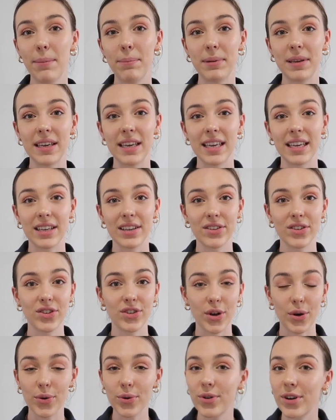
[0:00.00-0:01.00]
being
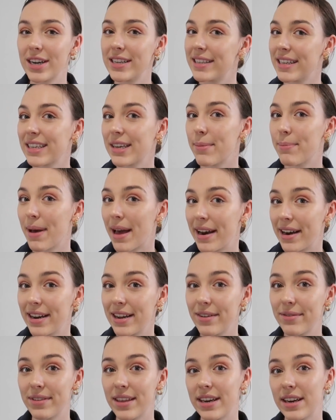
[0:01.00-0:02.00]
so crazy
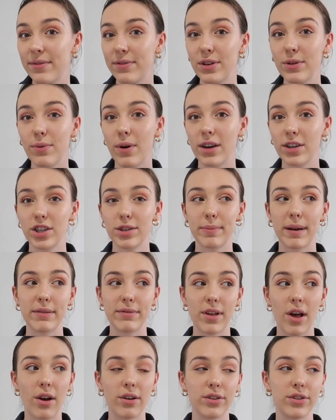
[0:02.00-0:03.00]
competitive that if you watched my
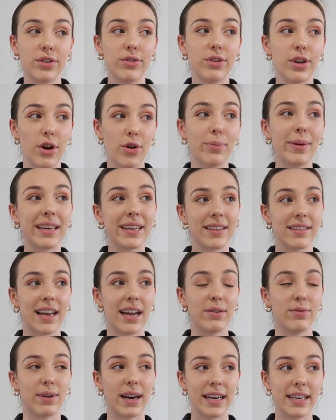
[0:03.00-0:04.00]
vlogs you know, because
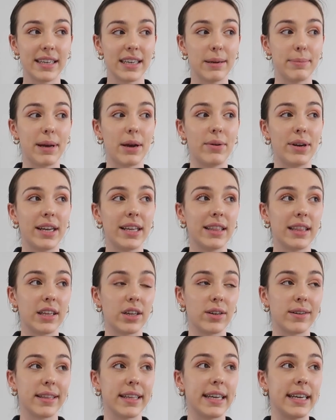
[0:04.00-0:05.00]
I ranted about it
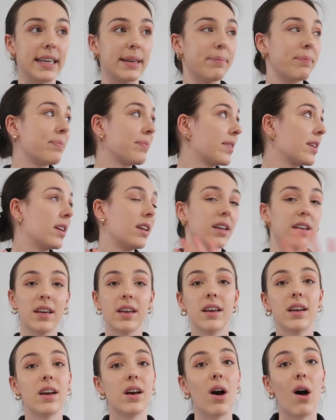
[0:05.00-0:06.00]
literally
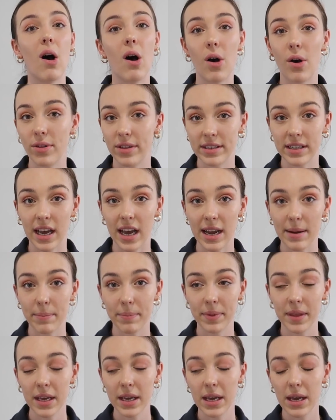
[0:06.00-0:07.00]
all the
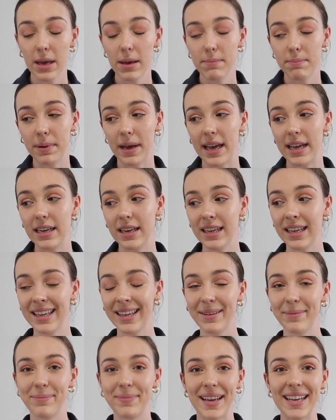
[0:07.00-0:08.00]
time. But
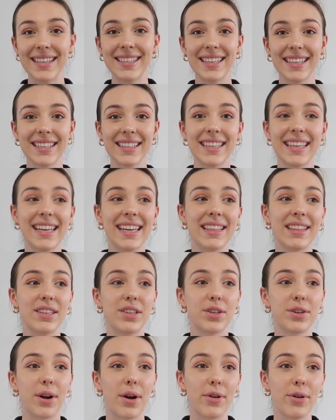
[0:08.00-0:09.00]
basically the
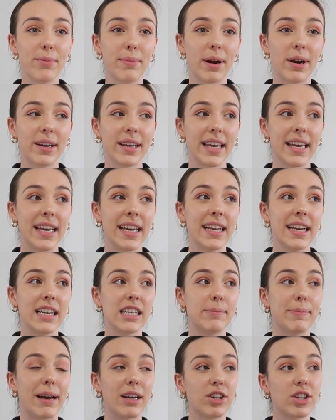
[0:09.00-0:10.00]
Toronto market,
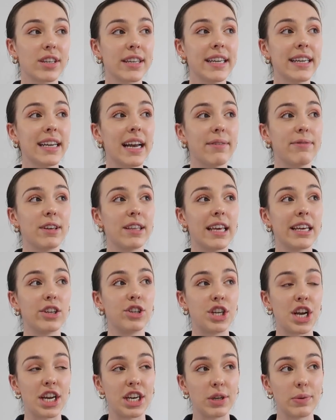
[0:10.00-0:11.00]
especially I feel like
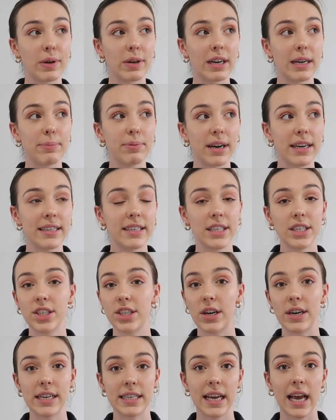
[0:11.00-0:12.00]
January, prices
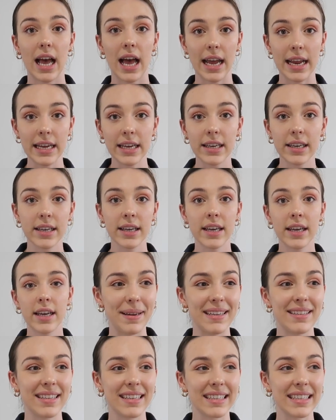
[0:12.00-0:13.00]
started to hike.
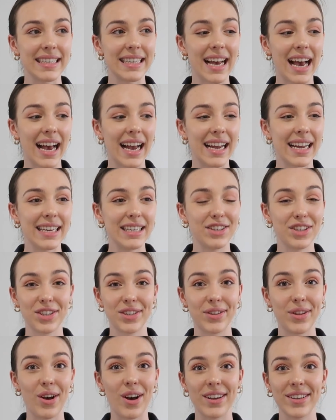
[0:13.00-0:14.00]
Basically I
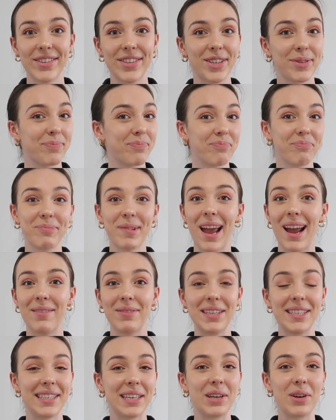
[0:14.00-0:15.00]
just lost
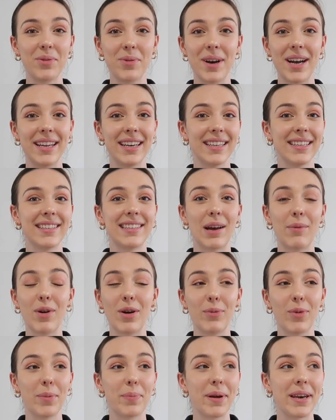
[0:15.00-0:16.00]
every single one.
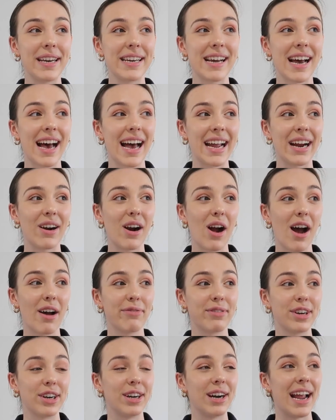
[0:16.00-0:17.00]
Someone would put in a higher
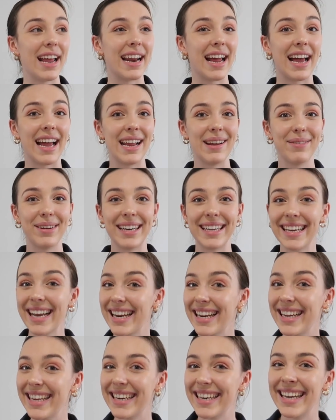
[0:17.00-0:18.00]
offer and I wouldn't
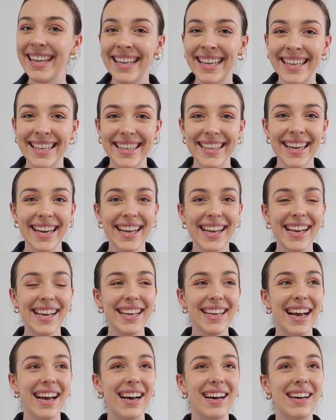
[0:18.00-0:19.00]
get it
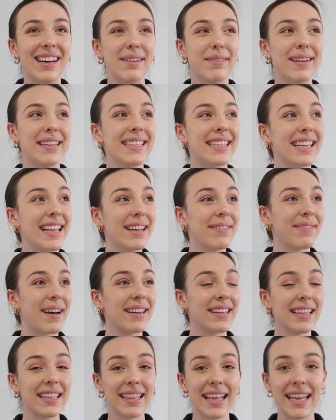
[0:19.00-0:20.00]
until I
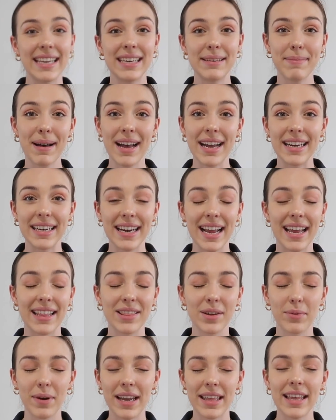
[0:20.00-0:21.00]
finally landed mine. And
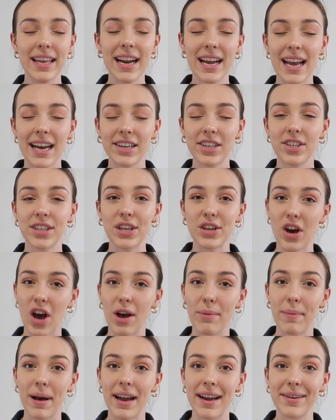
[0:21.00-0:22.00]
the way that I actually
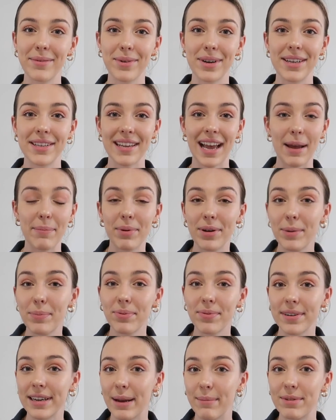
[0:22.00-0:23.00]
got mine was I put a
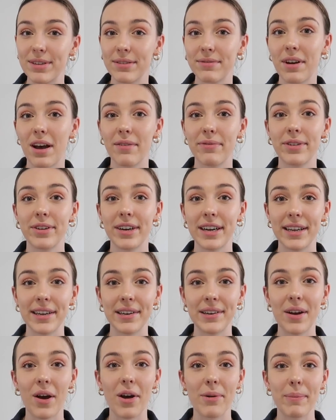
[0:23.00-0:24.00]
preemptive offer
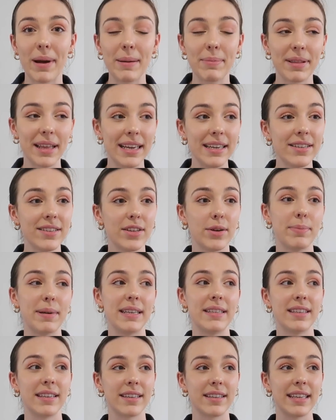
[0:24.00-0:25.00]
in on my place. So
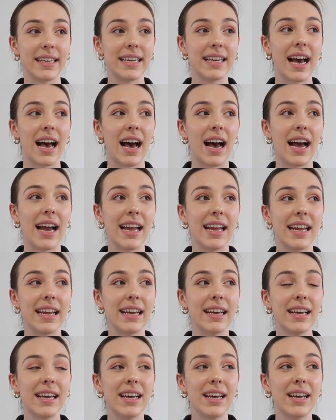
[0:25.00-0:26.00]
basically I